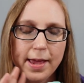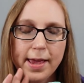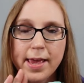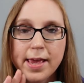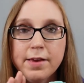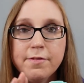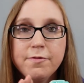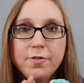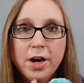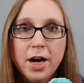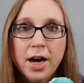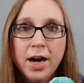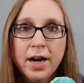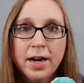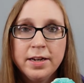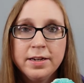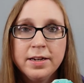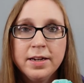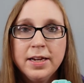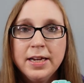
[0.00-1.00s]

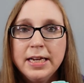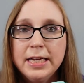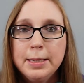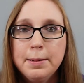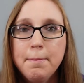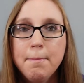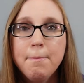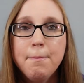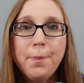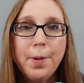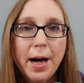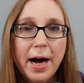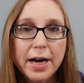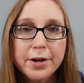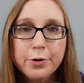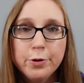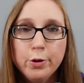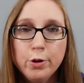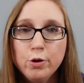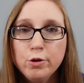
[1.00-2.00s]
Avon
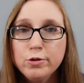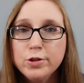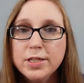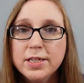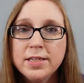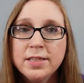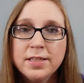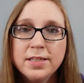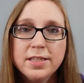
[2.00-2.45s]
bottles and